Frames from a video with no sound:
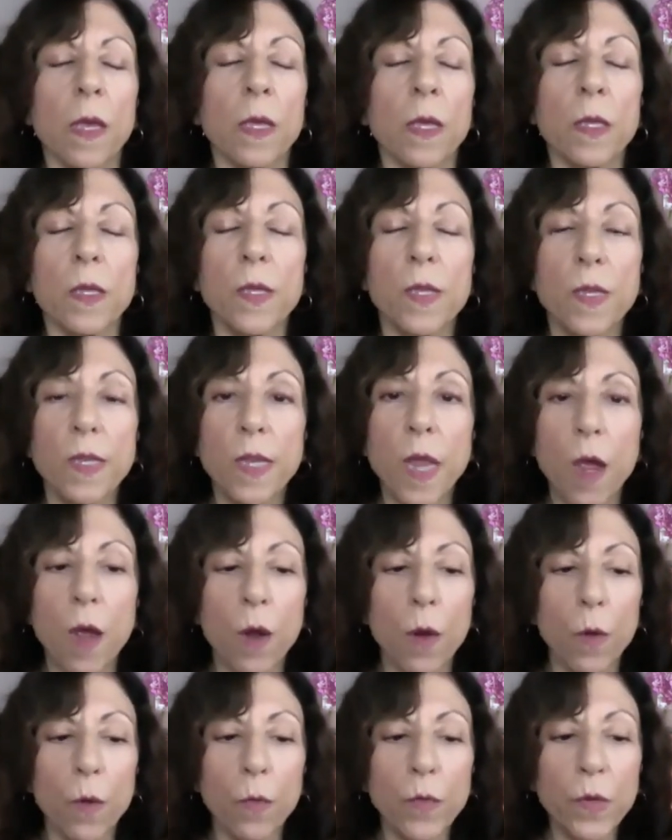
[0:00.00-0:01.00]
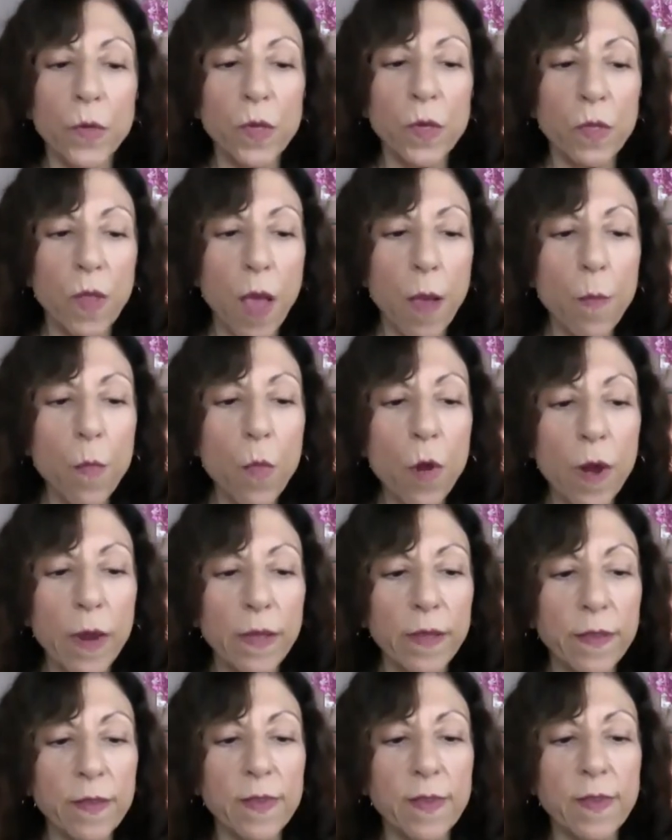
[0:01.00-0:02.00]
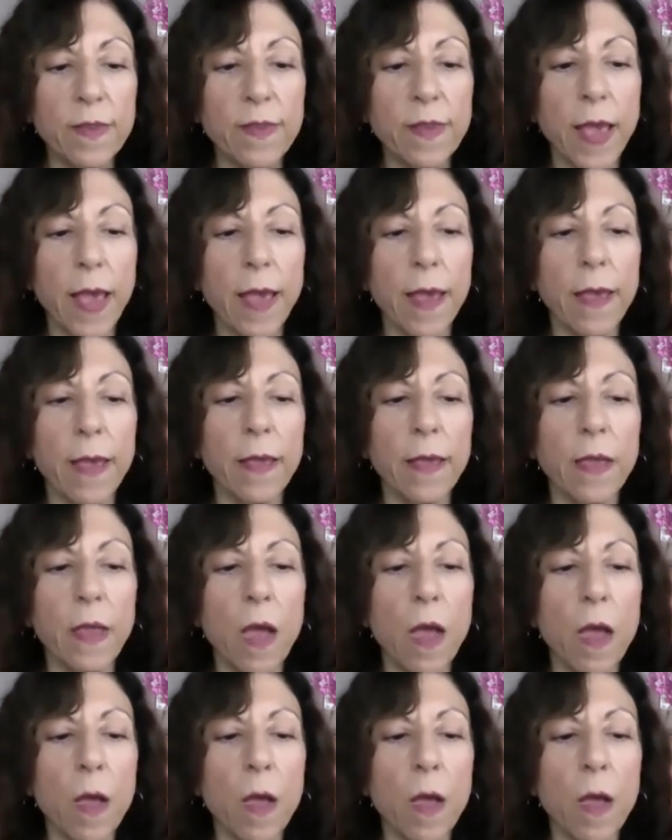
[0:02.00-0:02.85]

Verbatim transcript: So there's a lot more I could say,